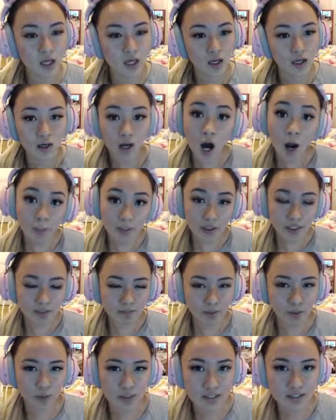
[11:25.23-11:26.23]
Common
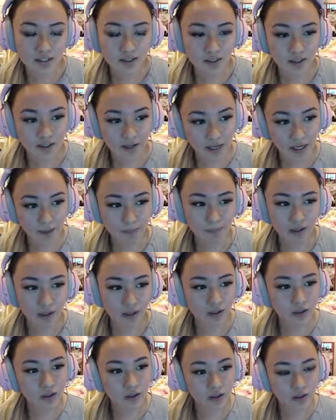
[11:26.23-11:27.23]
components in the game
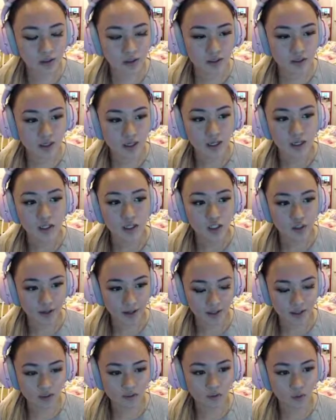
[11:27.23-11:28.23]
include
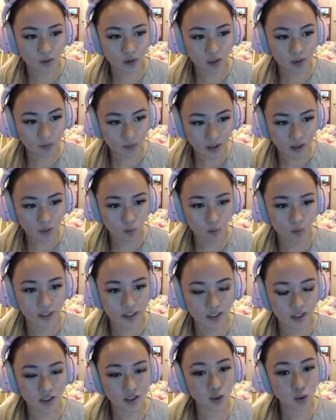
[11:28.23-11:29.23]
transform,
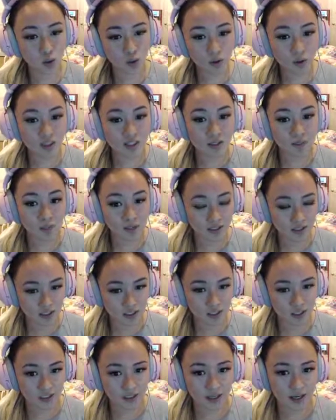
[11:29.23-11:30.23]
which controls the
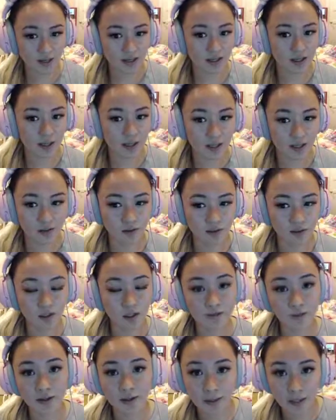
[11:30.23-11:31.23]
position and the angle
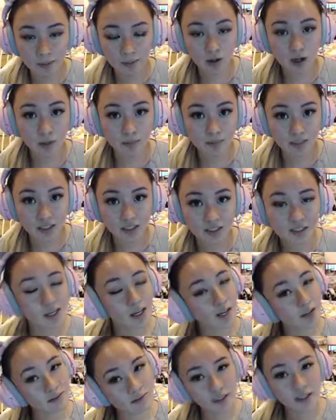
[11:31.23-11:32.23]
of a game object.
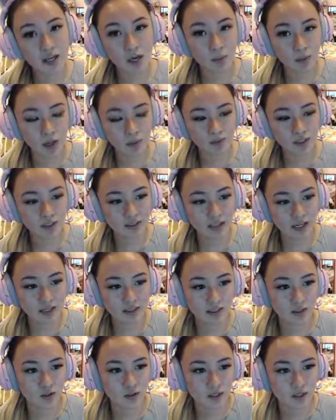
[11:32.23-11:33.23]
Every game object has
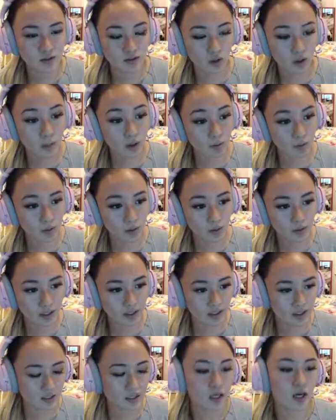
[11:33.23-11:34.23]
a transform
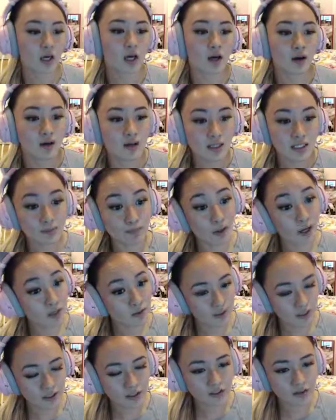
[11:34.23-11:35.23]
component. Sprite
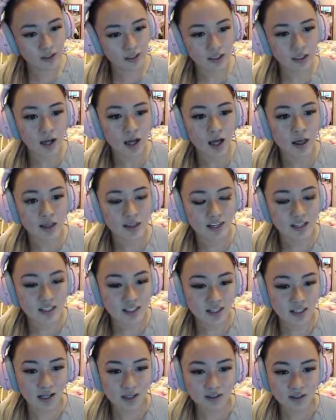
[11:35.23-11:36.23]
renderer, this
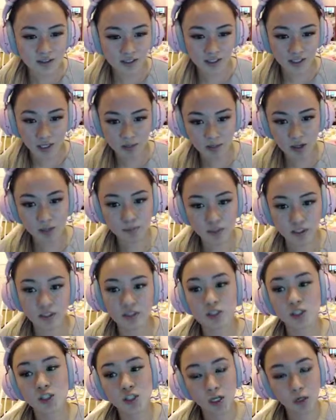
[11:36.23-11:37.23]
allows the game object
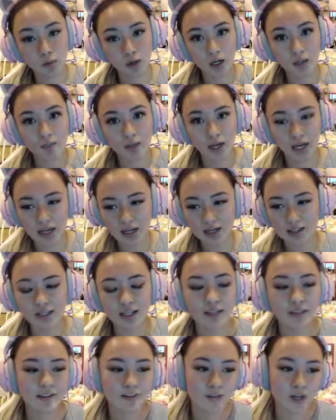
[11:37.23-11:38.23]
to show up and
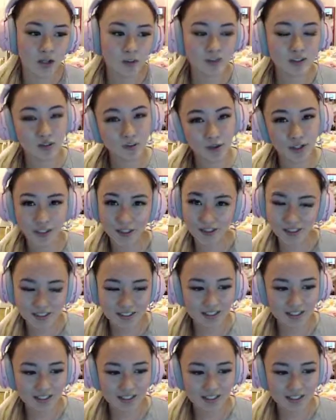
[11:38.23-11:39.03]
it determines what it looks